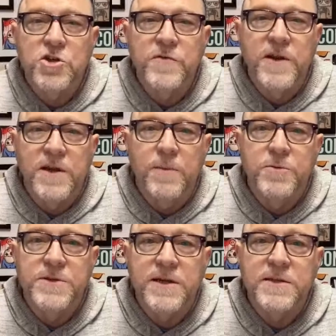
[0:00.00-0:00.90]
you've got a couple
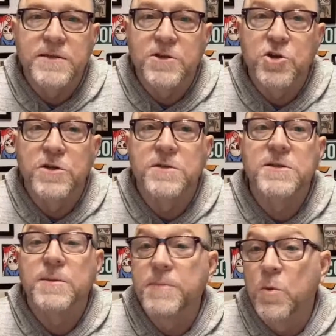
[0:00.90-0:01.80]
seconds that you can
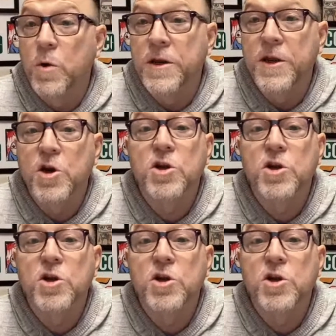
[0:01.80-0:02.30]
submit one here.